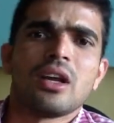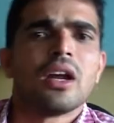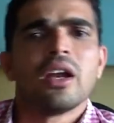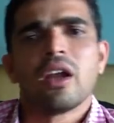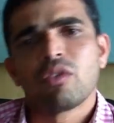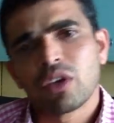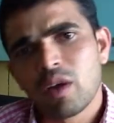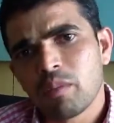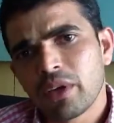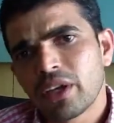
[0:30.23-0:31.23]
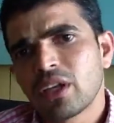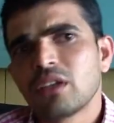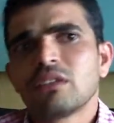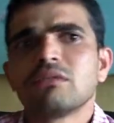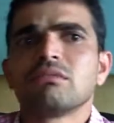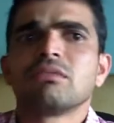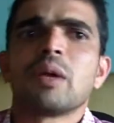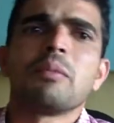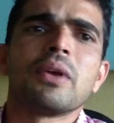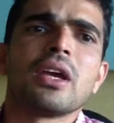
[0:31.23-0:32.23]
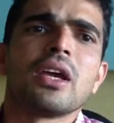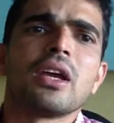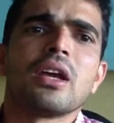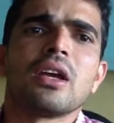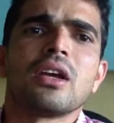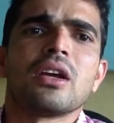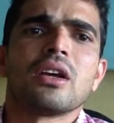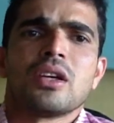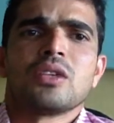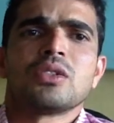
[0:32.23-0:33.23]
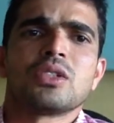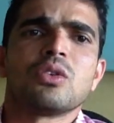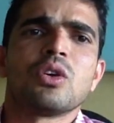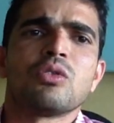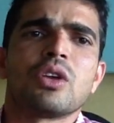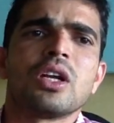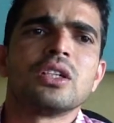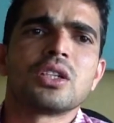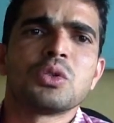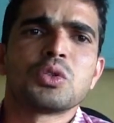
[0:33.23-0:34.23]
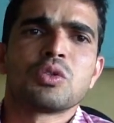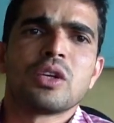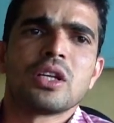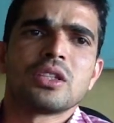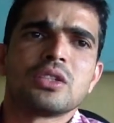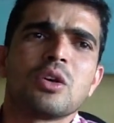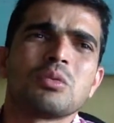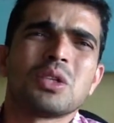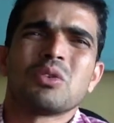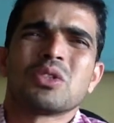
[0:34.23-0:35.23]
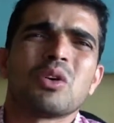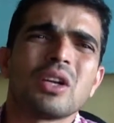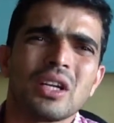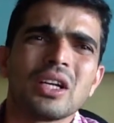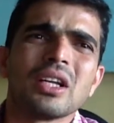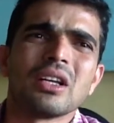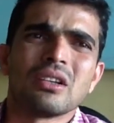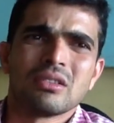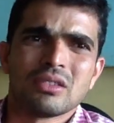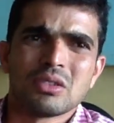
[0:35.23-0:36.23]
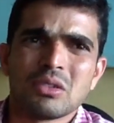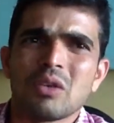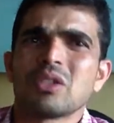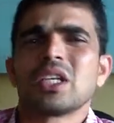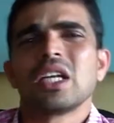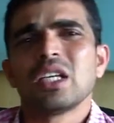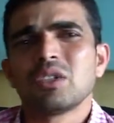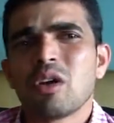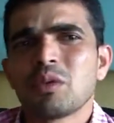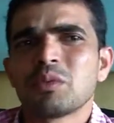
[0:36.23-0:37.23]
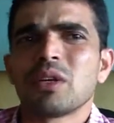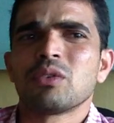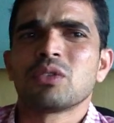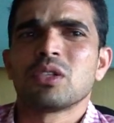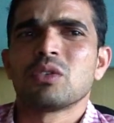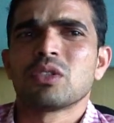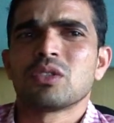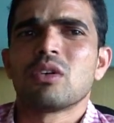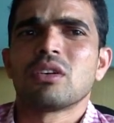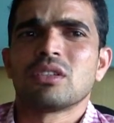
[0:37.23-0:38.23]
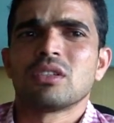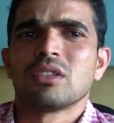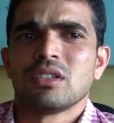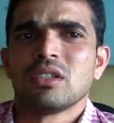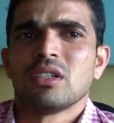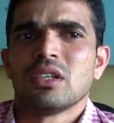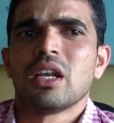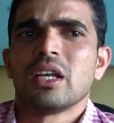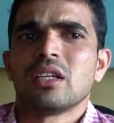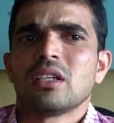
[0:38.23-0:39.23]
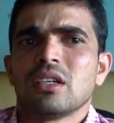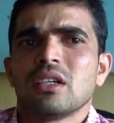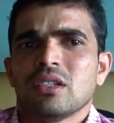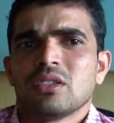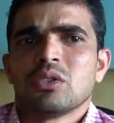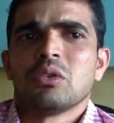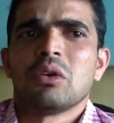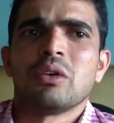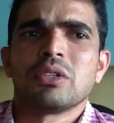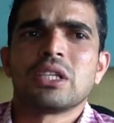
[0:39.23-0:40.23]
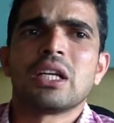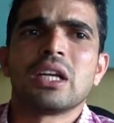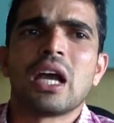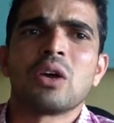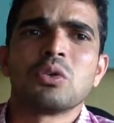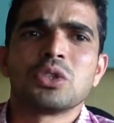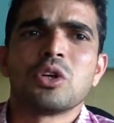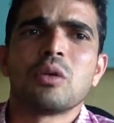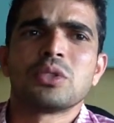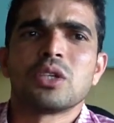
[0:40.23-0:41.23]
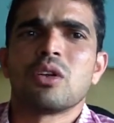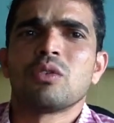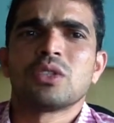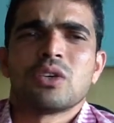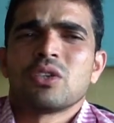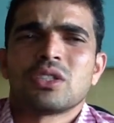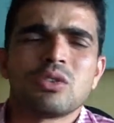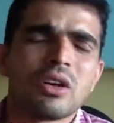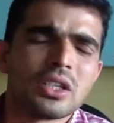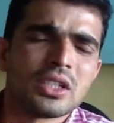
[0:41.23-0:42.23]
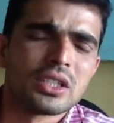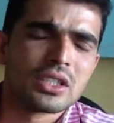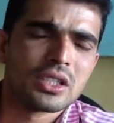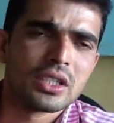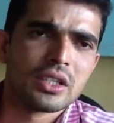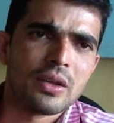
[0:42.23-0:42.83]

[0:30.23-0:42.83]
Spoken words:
and after completing MBA, I was going for interviews, finance jobs. I was not getting. So I was getting jobs, but it was not like, so I was getting account jobs and all, which I was not interested.